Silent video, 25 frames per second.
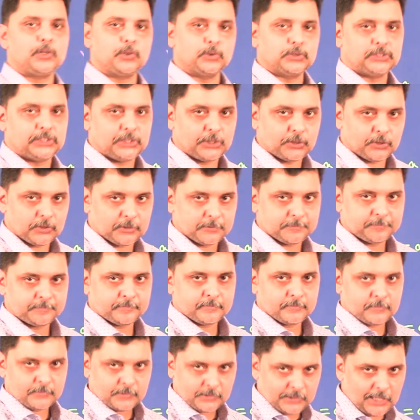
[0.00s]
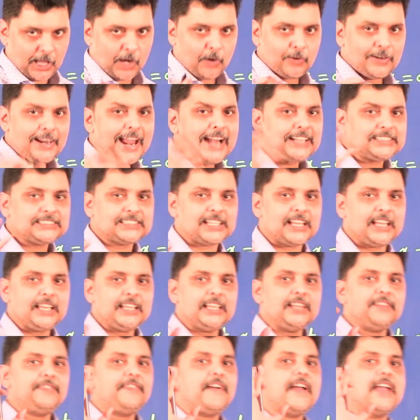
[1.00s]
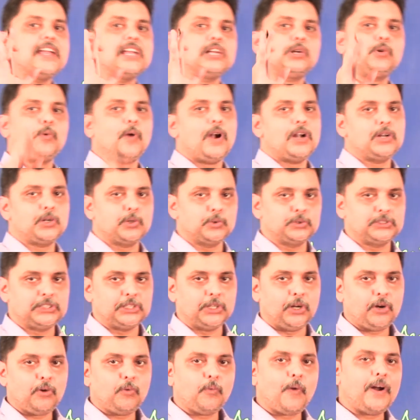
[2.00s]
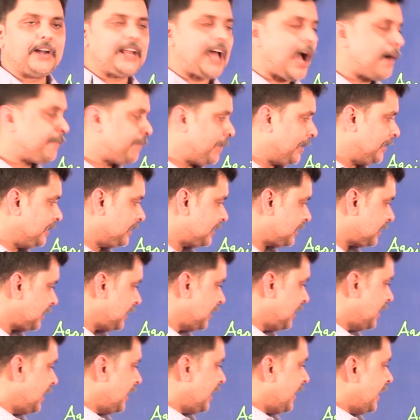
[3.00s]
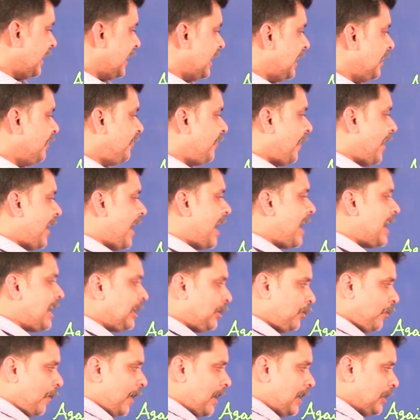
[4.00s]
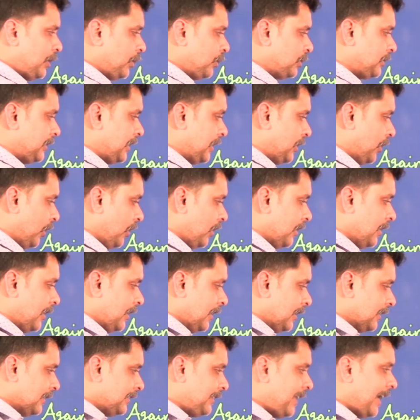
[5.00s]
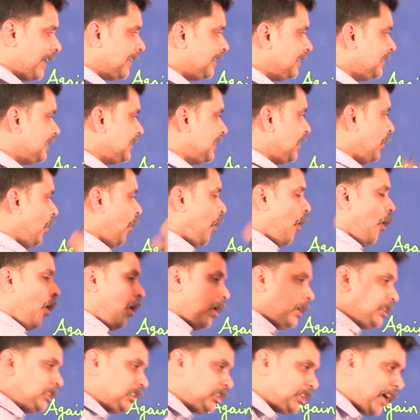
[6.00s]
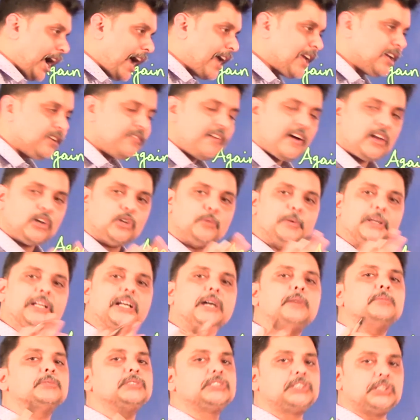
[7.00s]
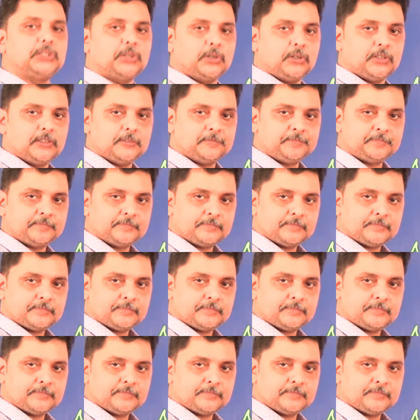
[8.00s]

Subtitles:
to 0. Now let's say if a equal to 0, what happens? If a equal to 0, then the whole psi value becomes 0.